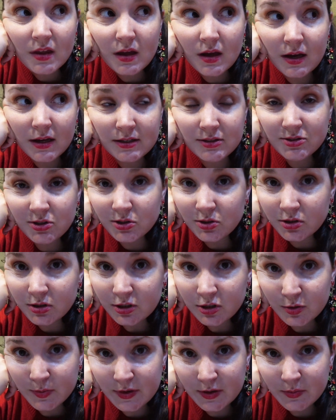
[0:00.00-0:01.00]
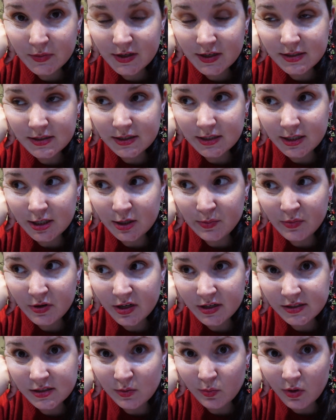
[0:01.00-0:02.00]
I struggled a little bit because I ended up
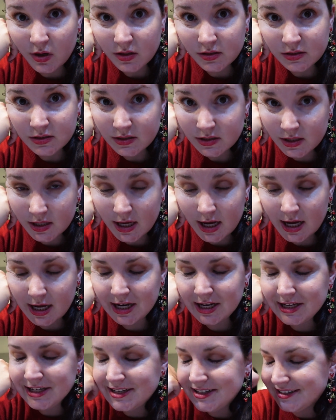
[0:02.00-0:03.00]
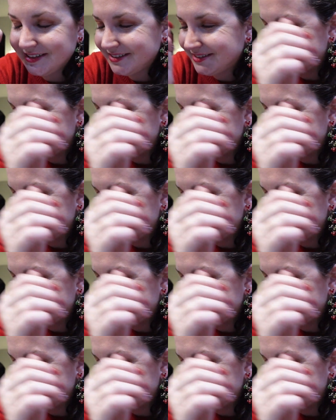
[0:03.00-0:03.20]
putting some boxes in the attic.